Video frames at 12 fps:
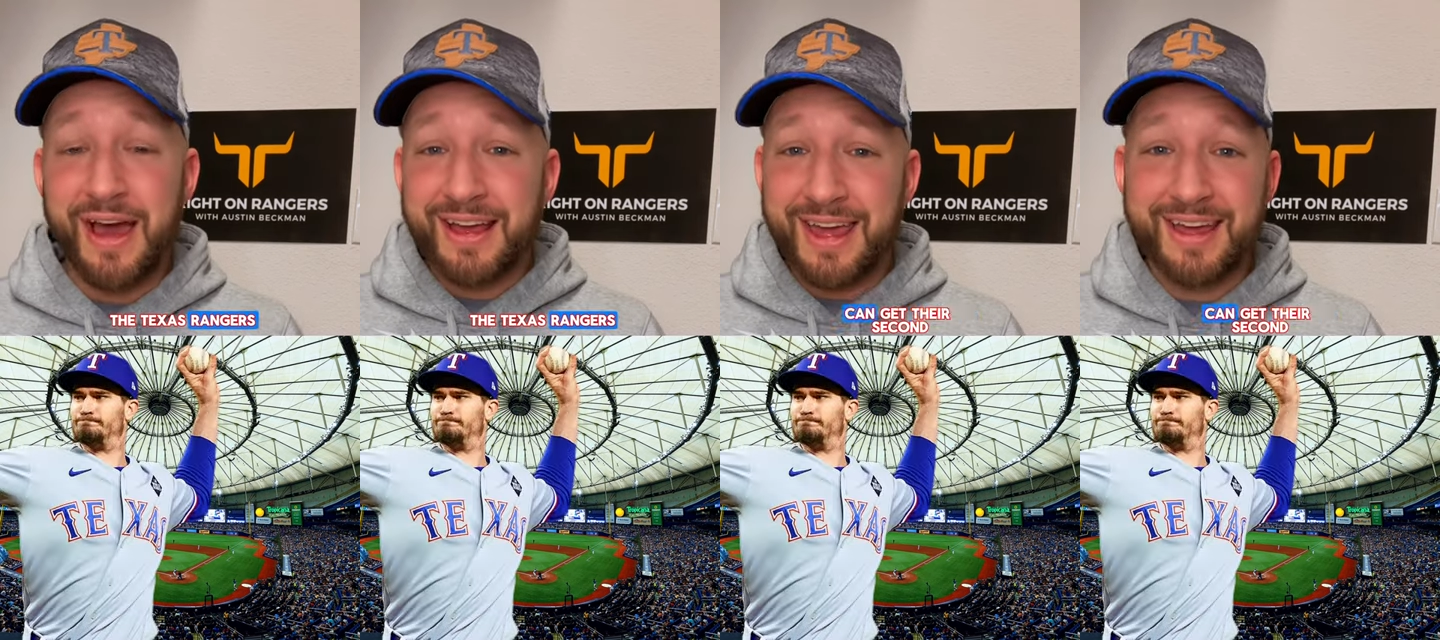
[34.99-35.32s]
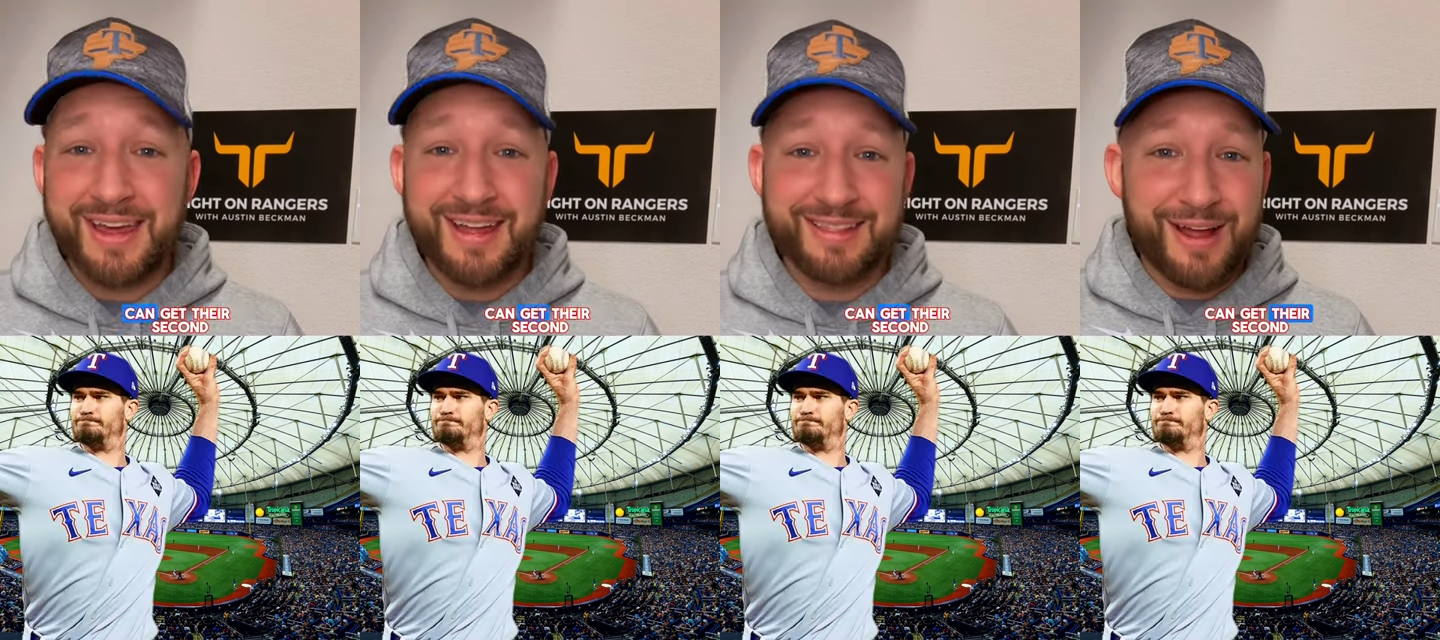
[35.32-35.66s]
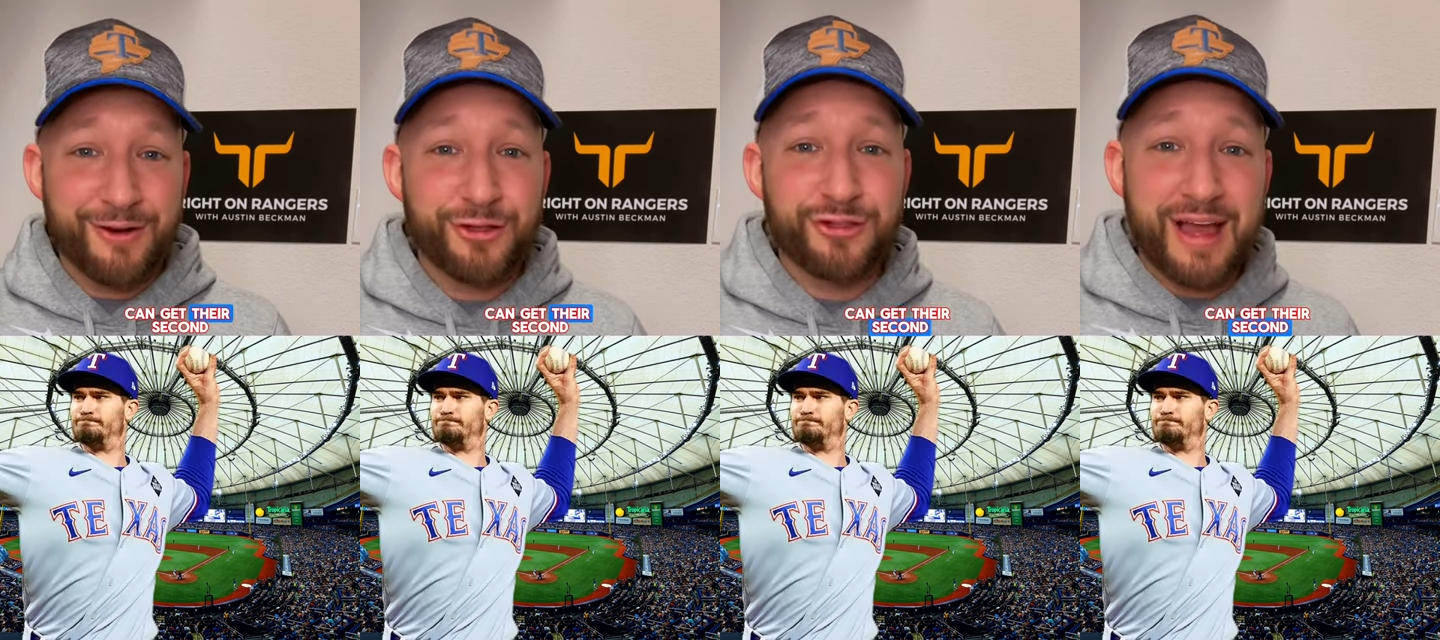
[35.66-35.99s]
can get
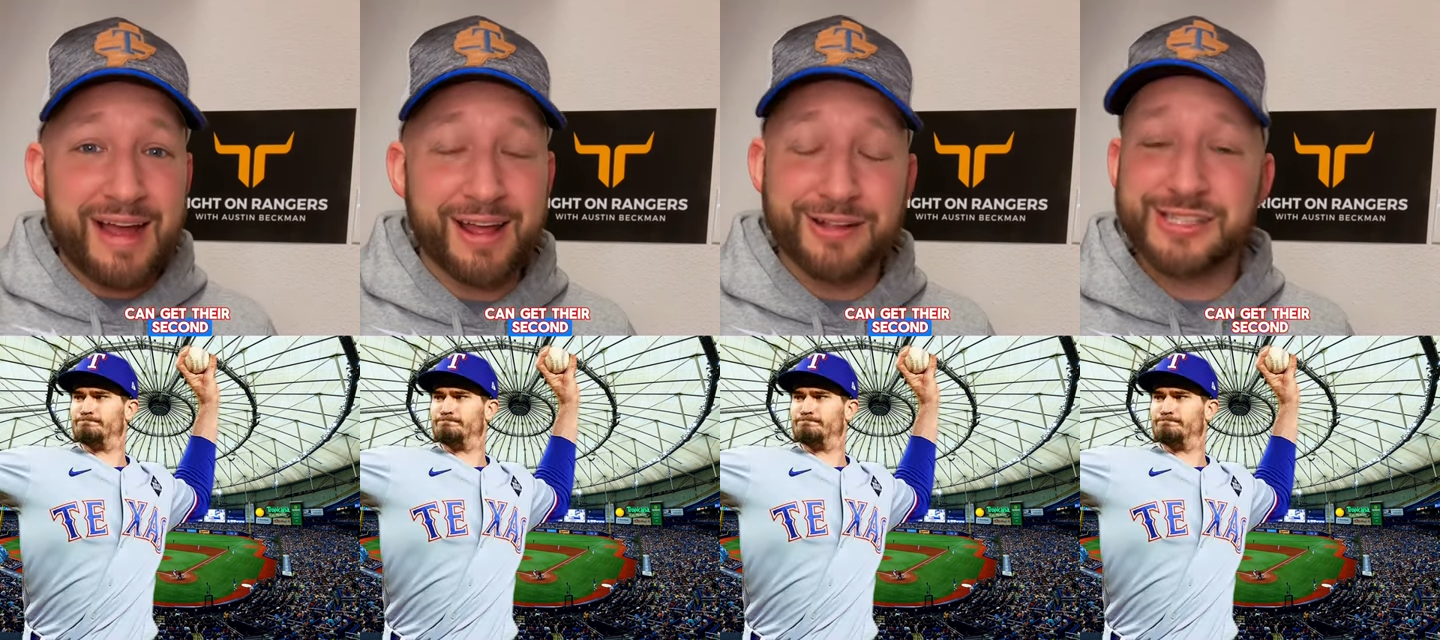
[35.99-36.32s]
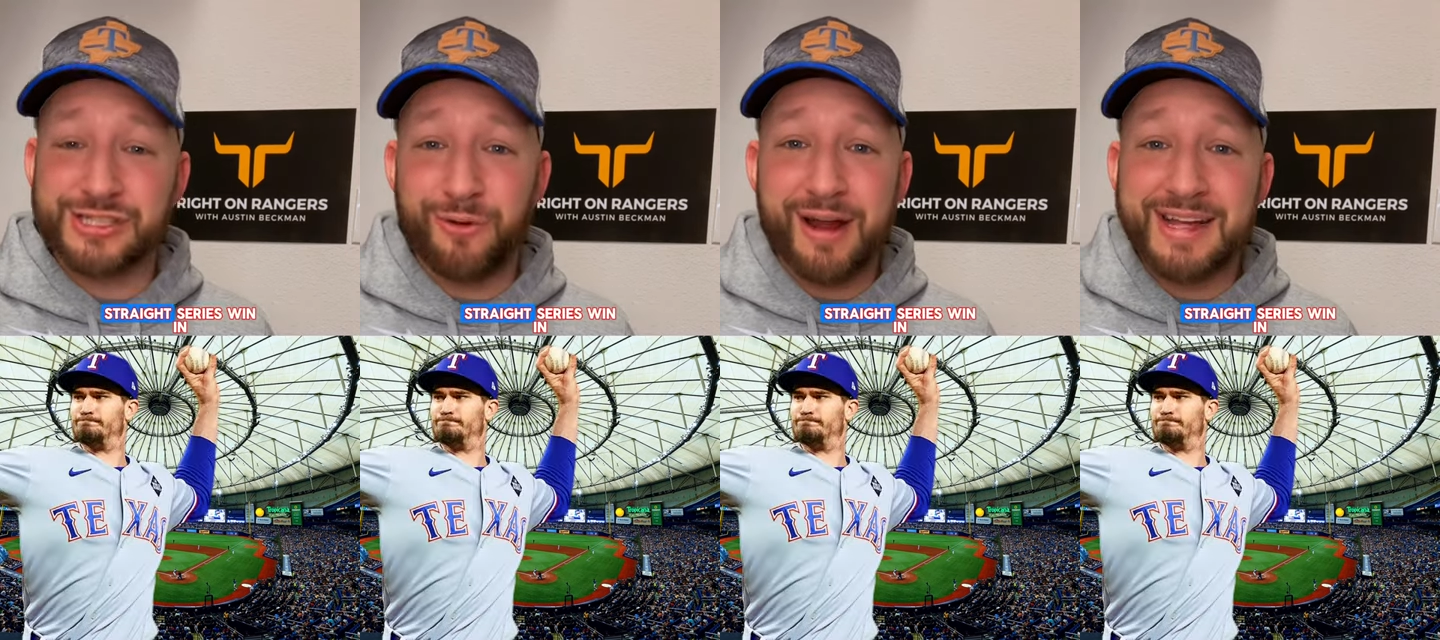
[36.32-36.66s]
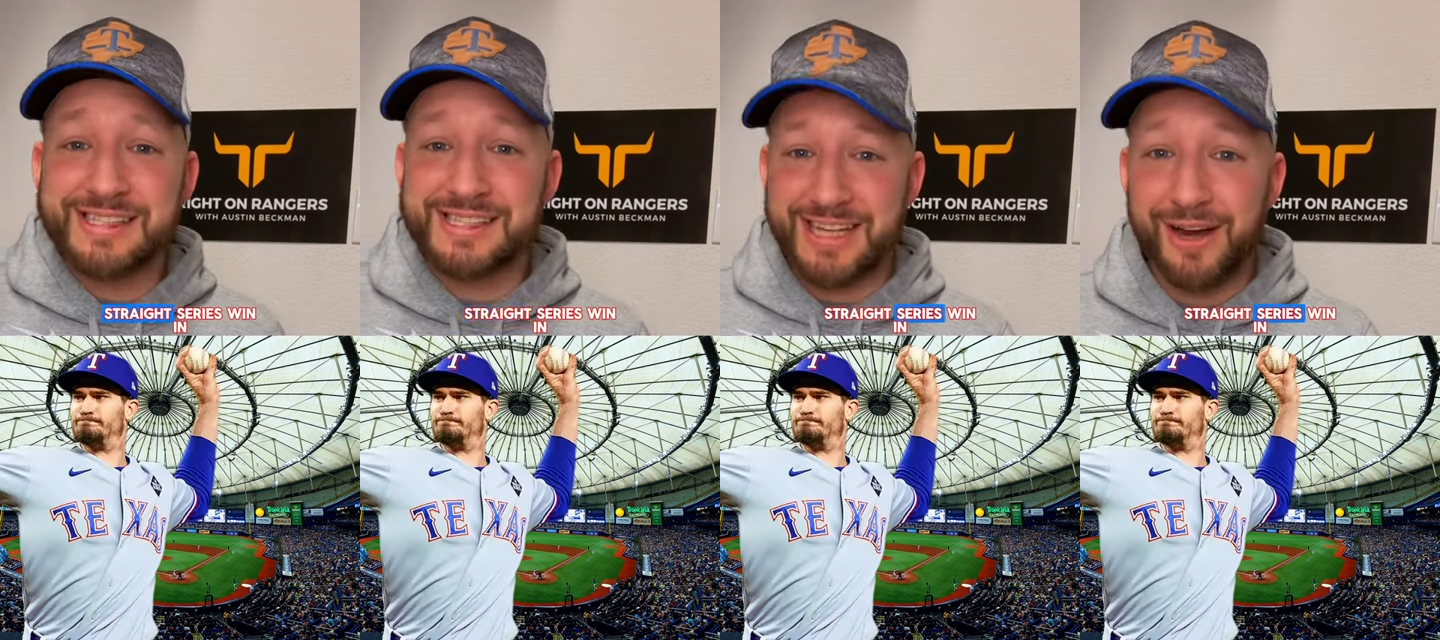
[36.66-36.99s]
their second
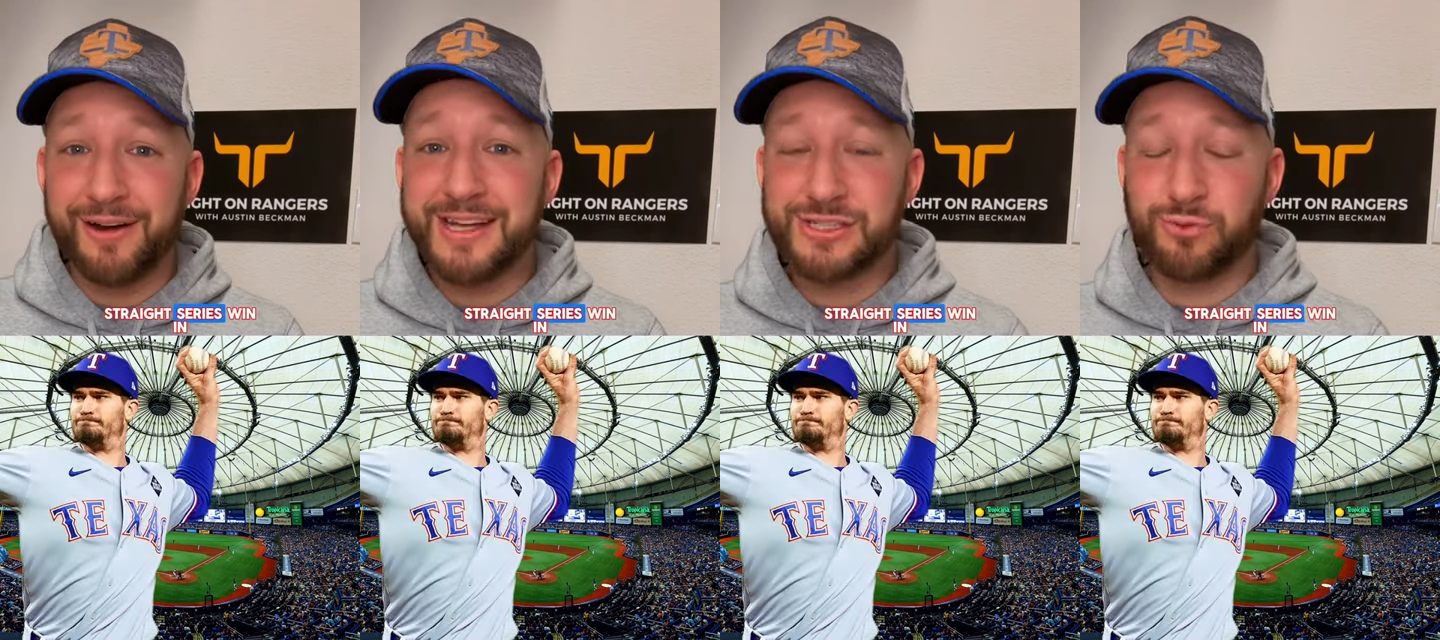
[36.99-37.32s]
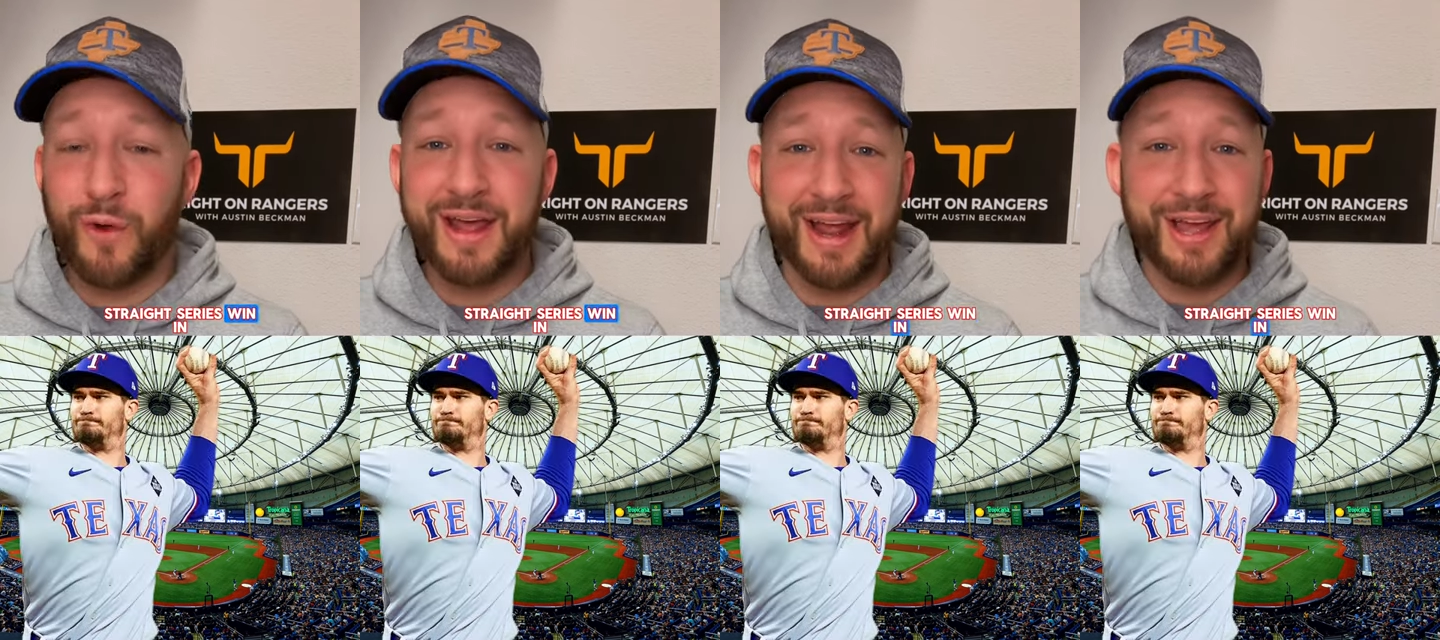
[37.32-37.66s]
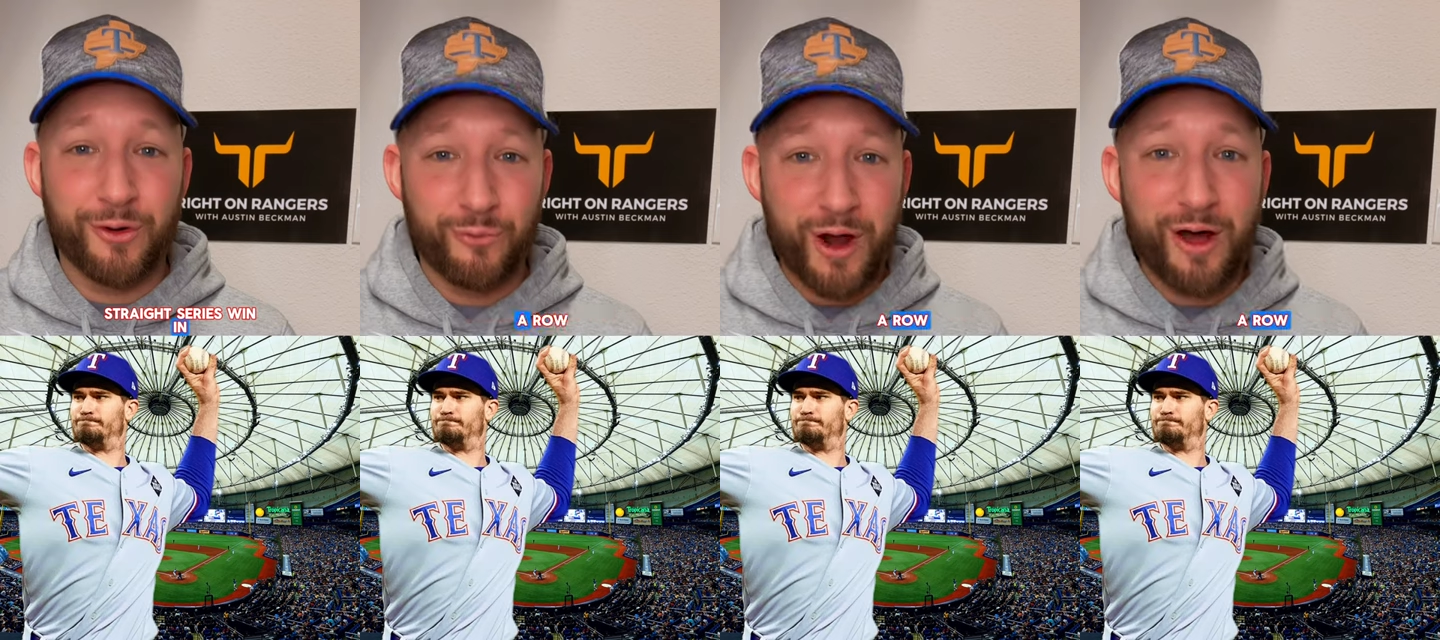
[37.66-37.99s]
straight series win
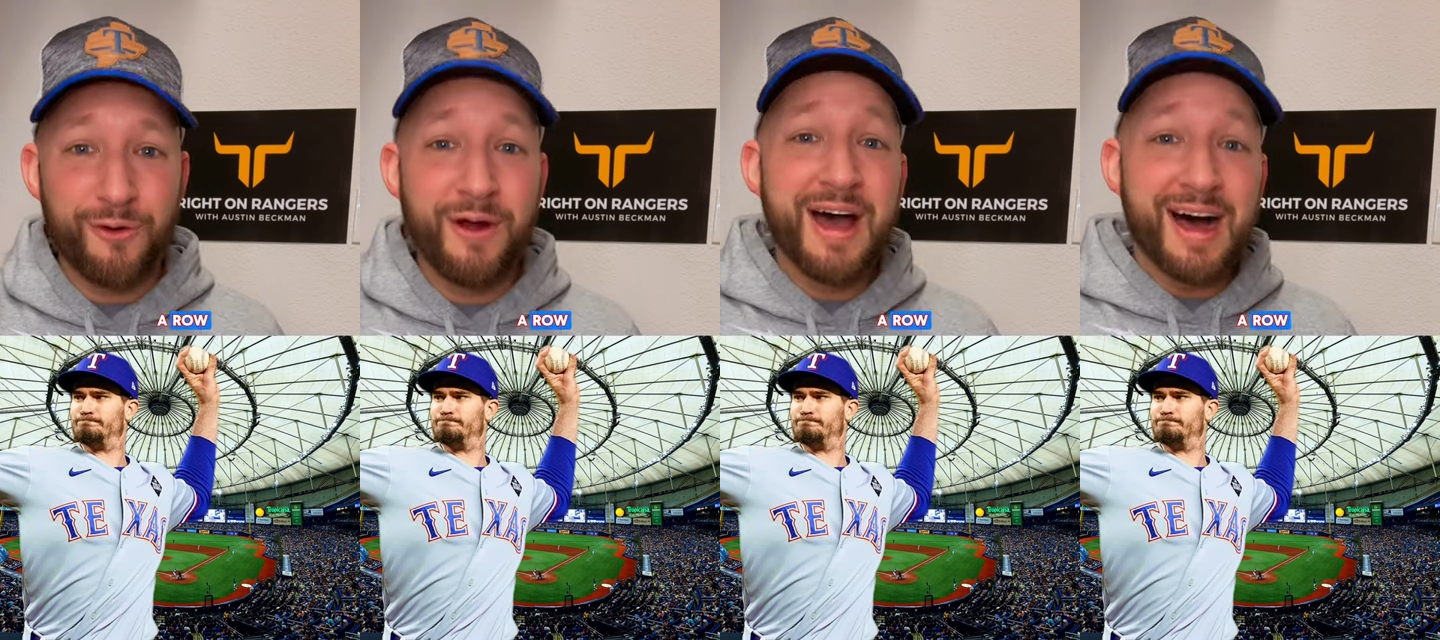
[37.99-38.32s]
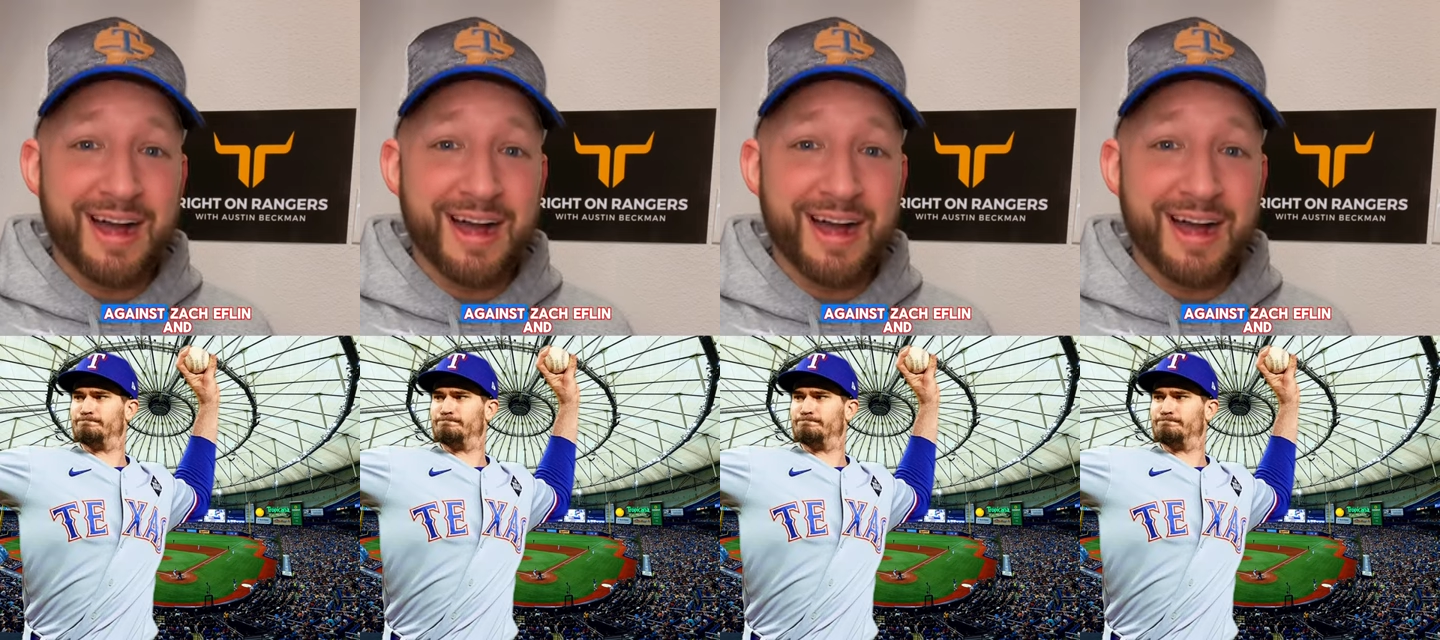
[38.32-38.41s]
in a row